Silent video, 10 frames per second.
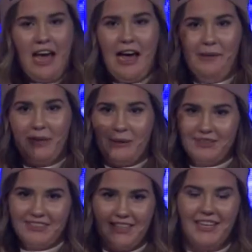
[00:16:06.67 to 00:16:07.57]
But I
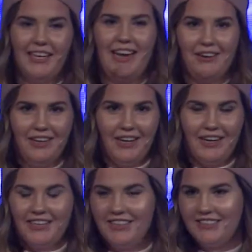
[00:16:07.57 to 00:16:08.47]
was thinking, how can I
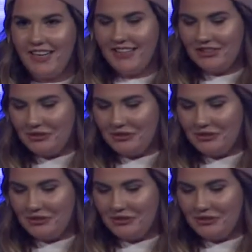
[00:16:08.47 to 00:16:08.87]
get these guys